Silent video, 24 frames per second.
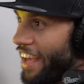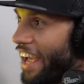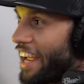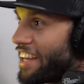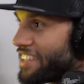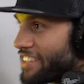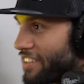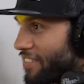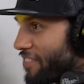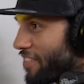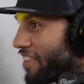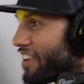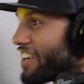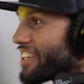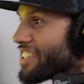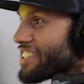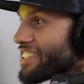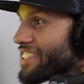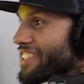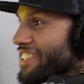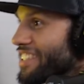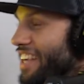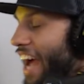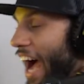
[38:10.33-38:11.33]
He had the Asian
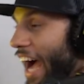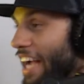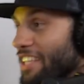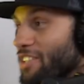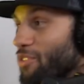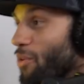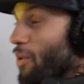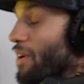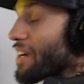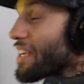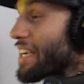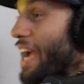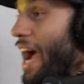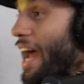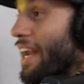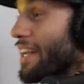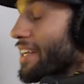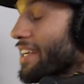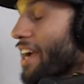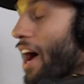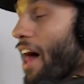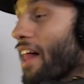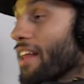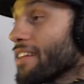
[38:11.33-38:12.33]
flush. I swear to
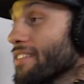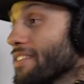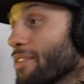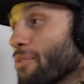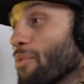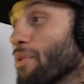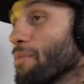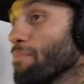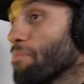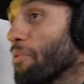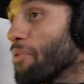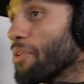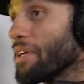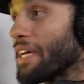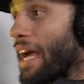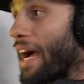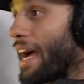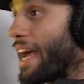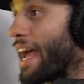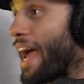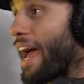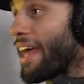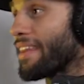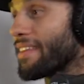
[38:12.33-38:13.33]
God, in college at one
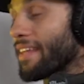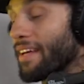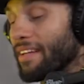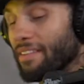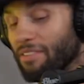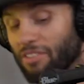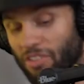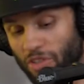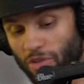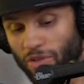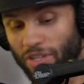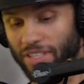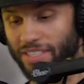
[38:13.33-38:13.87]
point, I had that.